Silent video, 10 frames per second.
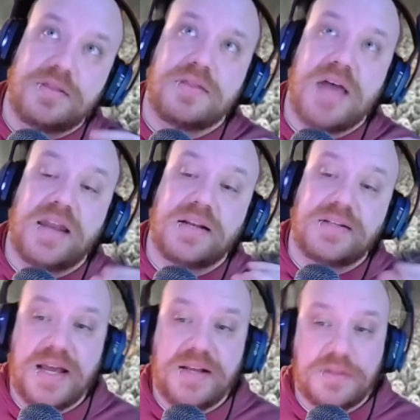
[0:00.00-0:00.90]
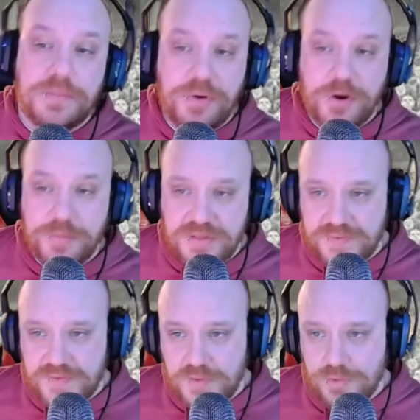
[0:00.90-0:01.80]
that intent and purpose
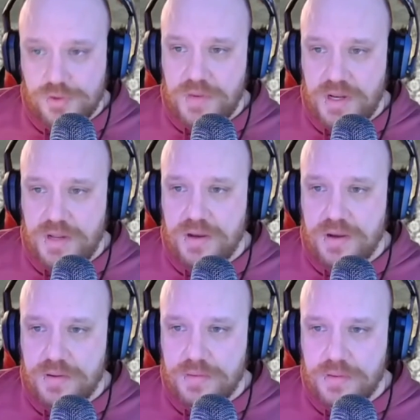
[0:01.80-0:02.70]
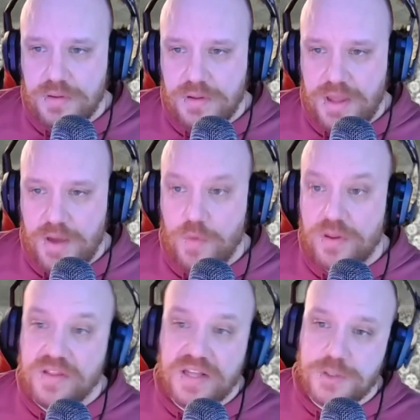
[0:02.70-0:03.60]
of social media and
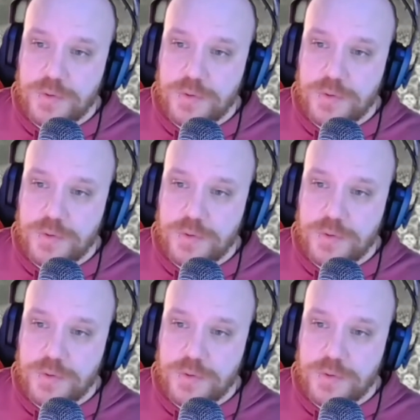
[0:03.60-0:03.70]
whether that's the